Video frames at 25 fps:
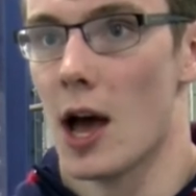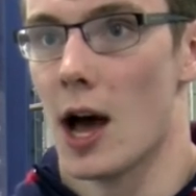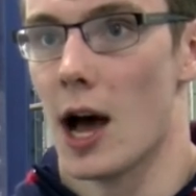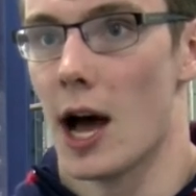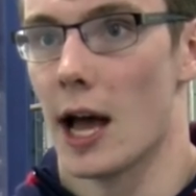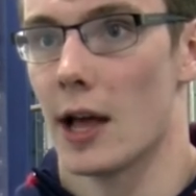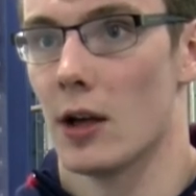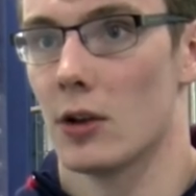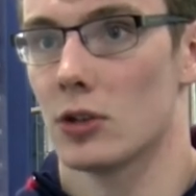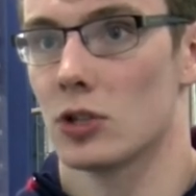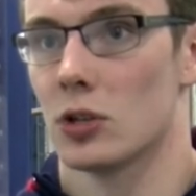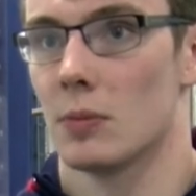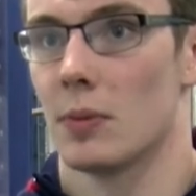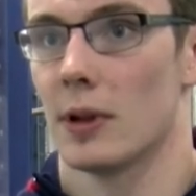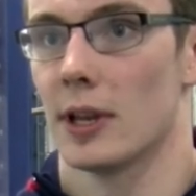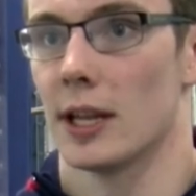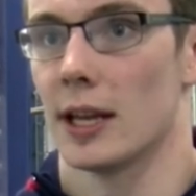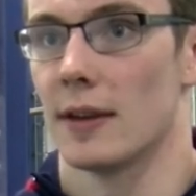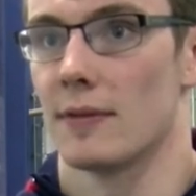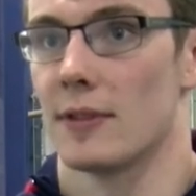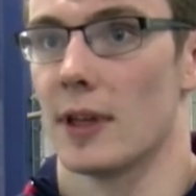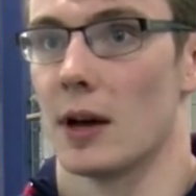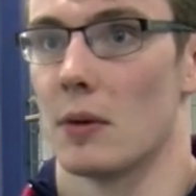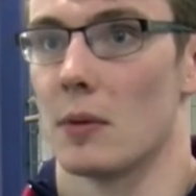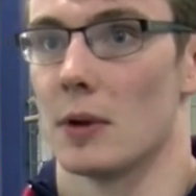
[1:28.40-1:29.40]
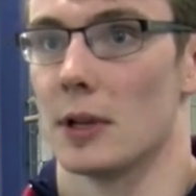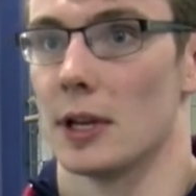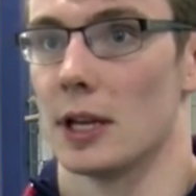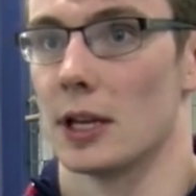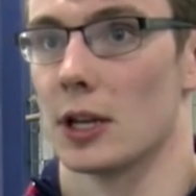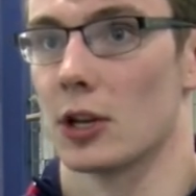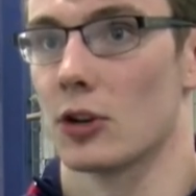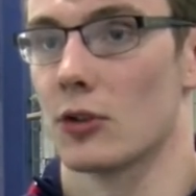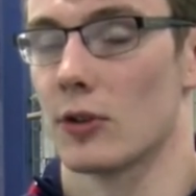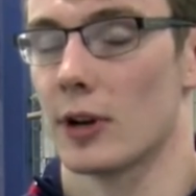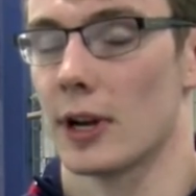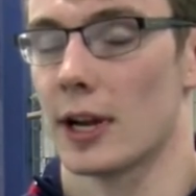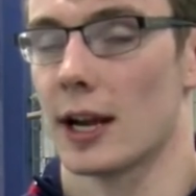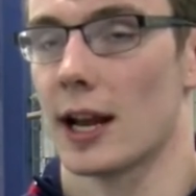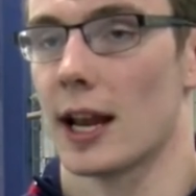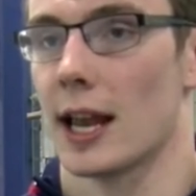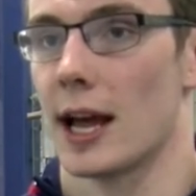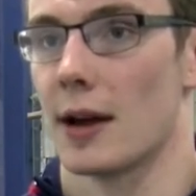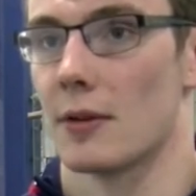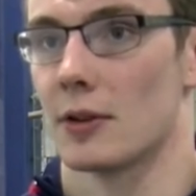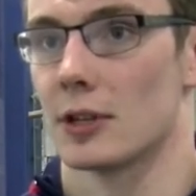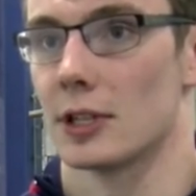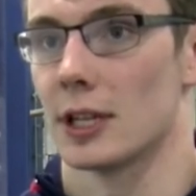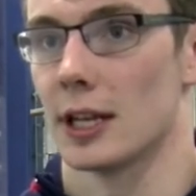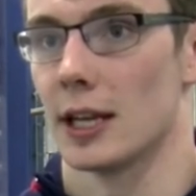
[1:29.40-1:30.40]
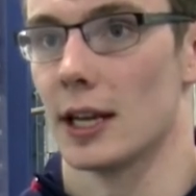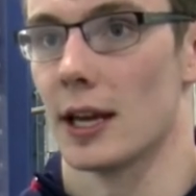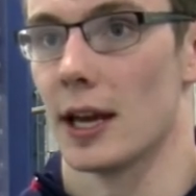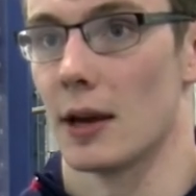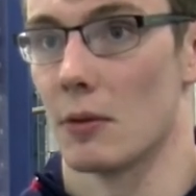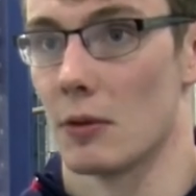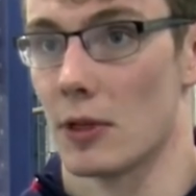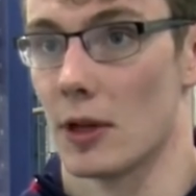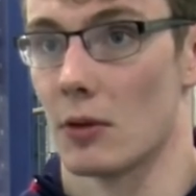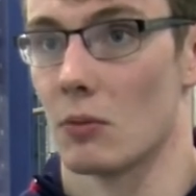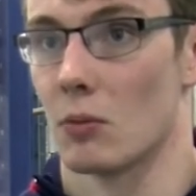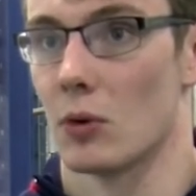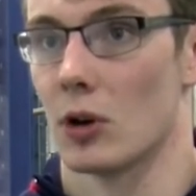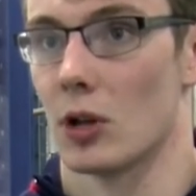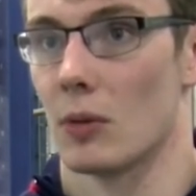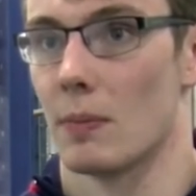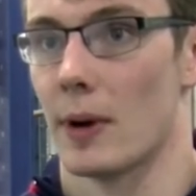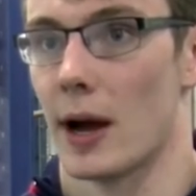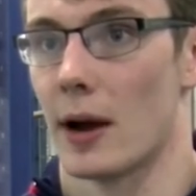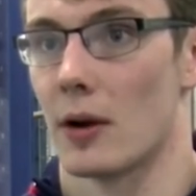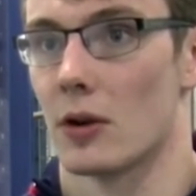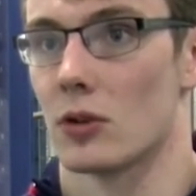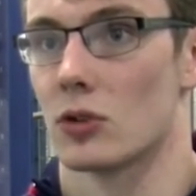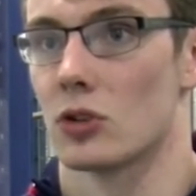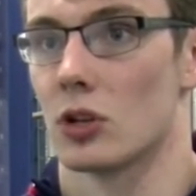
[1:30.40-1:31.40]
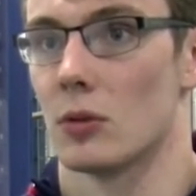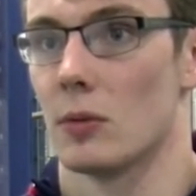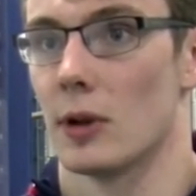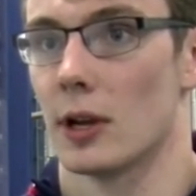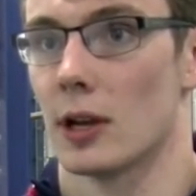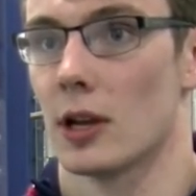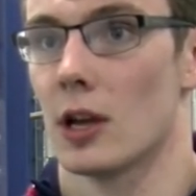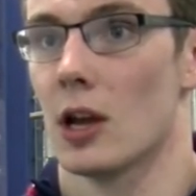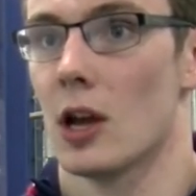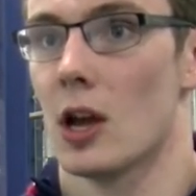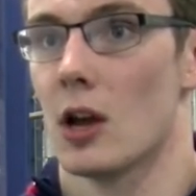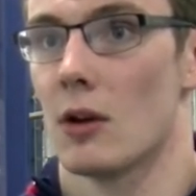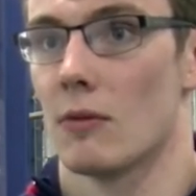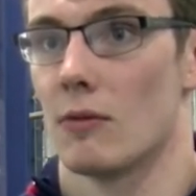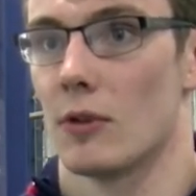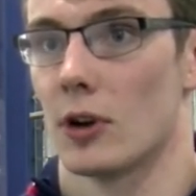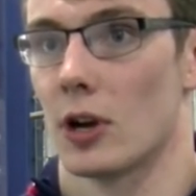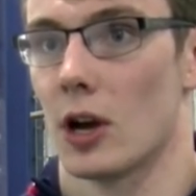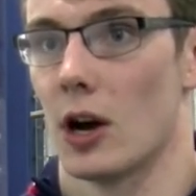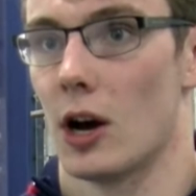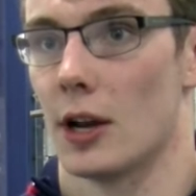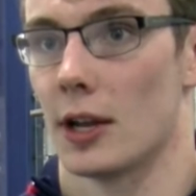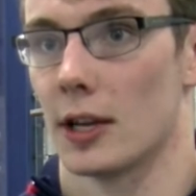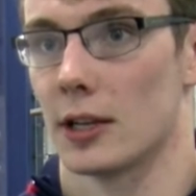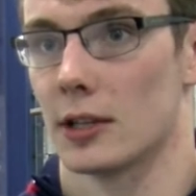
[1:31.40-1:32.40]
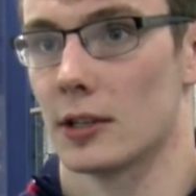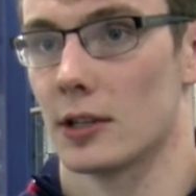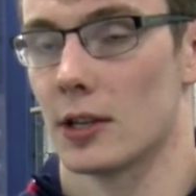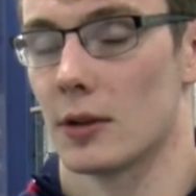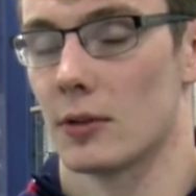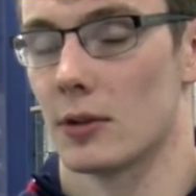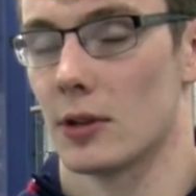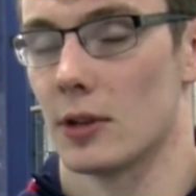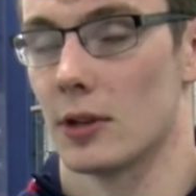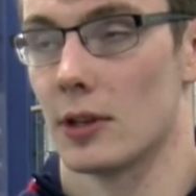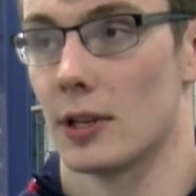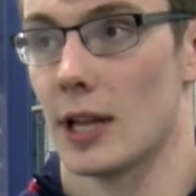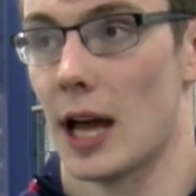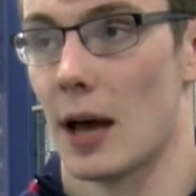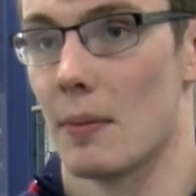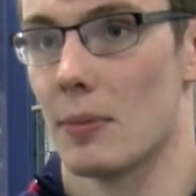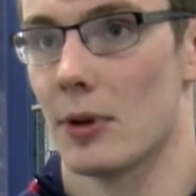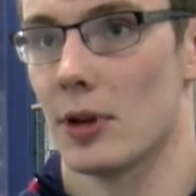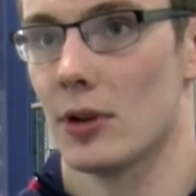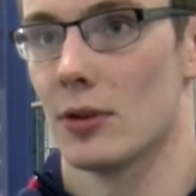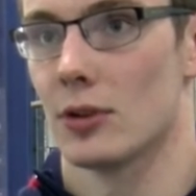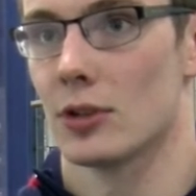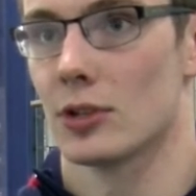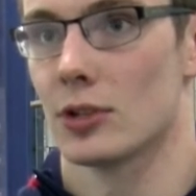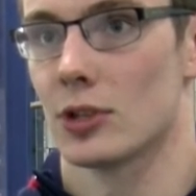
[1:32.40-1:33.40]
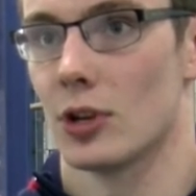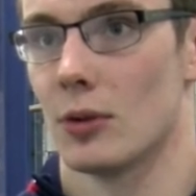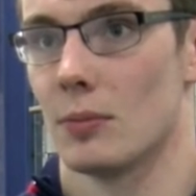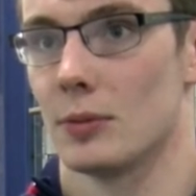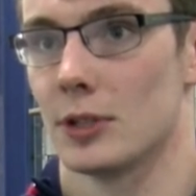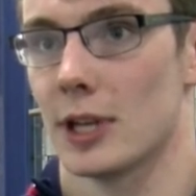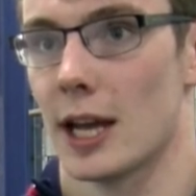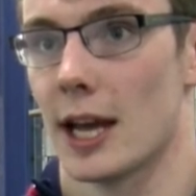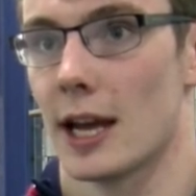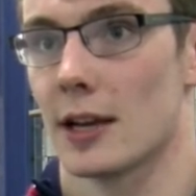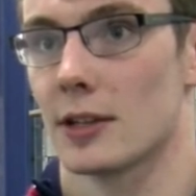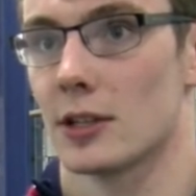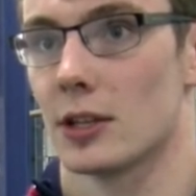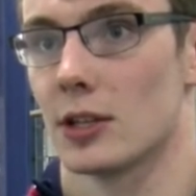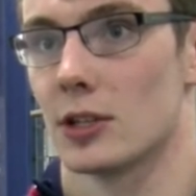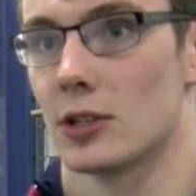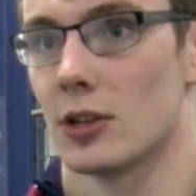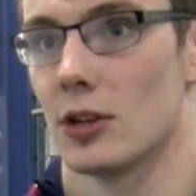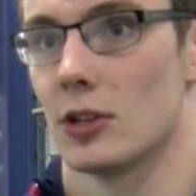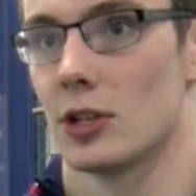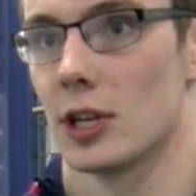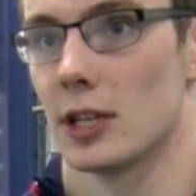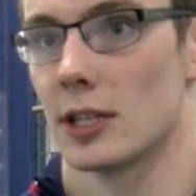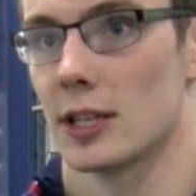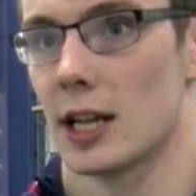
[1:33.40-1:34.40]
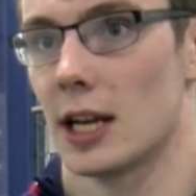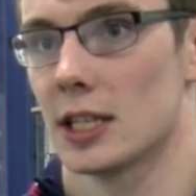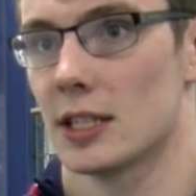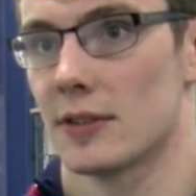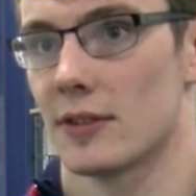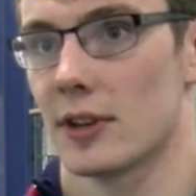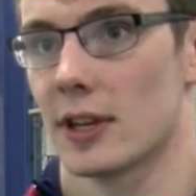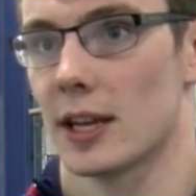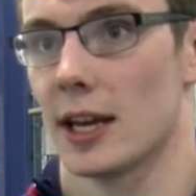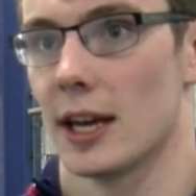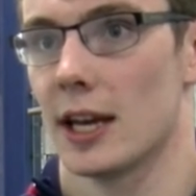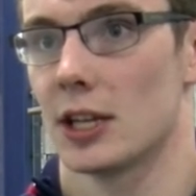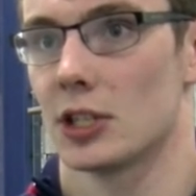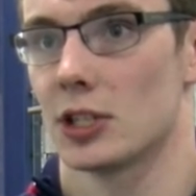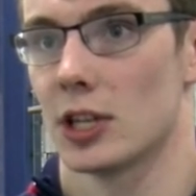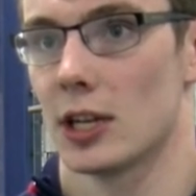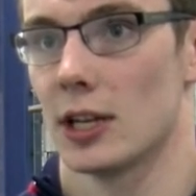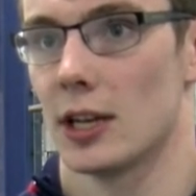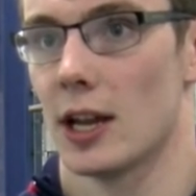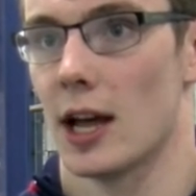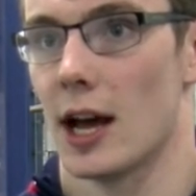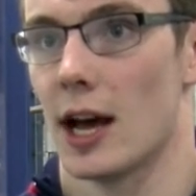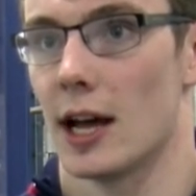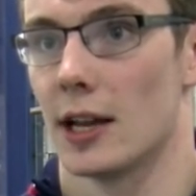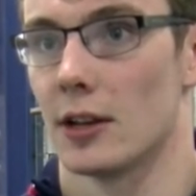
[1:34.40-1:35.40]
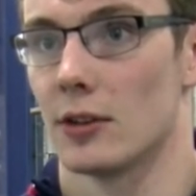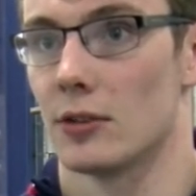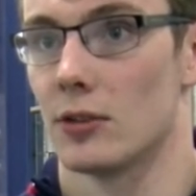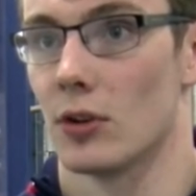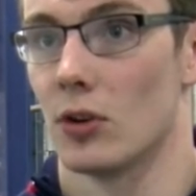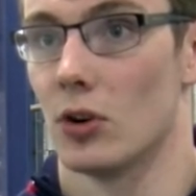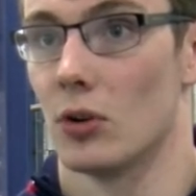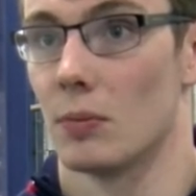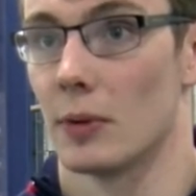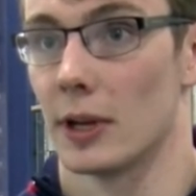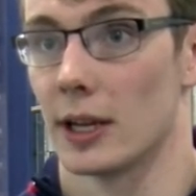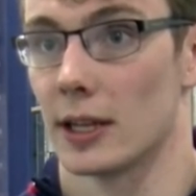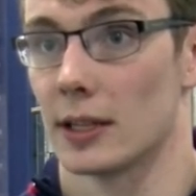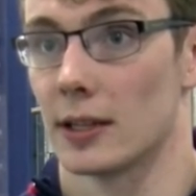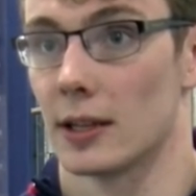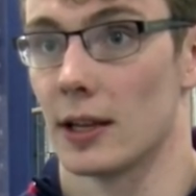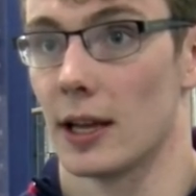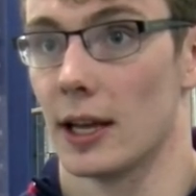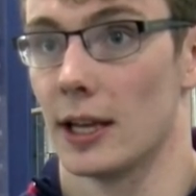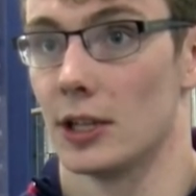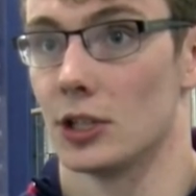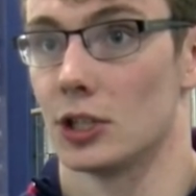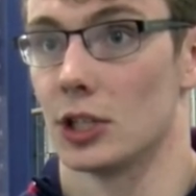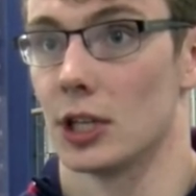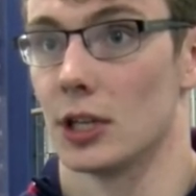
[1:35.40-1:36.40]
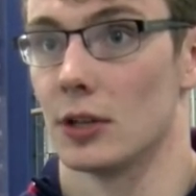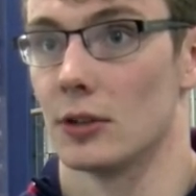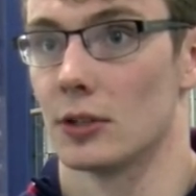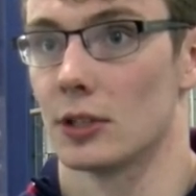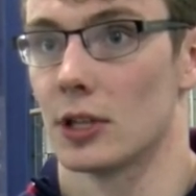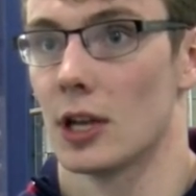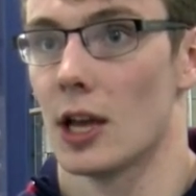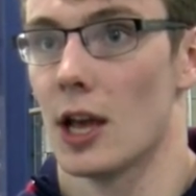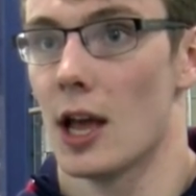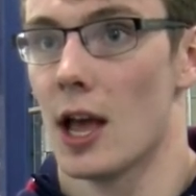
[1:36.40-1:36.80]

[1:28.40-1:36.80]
I also believe that we need greater clarity within world para swimming regarding taboo subjects such as classification and doping issues.